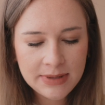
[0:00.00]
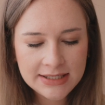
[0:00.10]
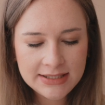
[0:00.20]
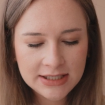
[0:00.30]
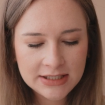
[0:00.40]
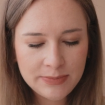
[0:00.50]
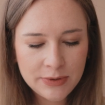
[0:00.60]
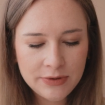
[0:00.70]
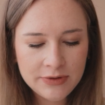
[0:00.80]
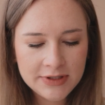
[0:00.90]
plastic
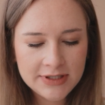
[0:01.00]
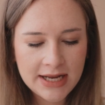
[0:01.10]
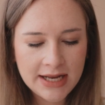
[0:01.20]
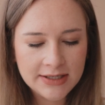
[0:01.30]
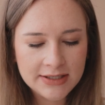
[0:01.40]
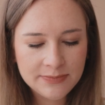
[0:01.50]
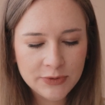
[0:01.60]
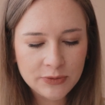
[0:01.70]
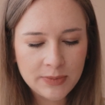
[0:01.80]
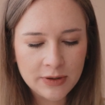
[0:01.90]
spoons, and
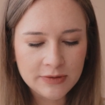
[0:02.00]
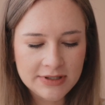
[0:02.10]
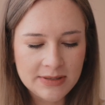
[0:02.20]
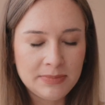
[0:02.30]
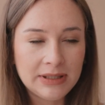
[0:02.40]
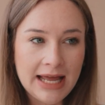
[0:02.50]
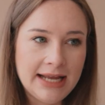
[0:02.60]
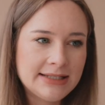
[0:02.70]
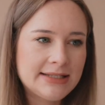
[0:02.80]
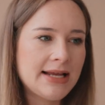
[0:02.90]
small bowls and
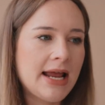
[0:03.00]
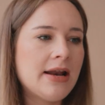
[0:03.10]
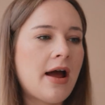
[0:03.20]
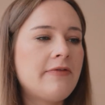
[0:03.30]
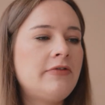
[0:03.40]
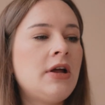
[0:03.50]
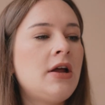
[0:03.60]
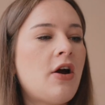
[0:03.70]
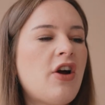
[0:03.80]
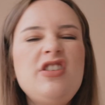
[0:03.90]
plates. And I've
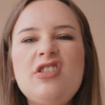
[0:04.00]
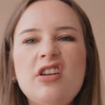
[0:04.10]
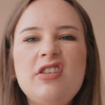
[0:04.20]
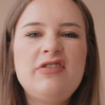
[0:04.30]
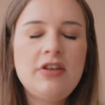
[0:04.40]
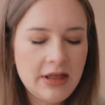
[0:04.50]
only got a few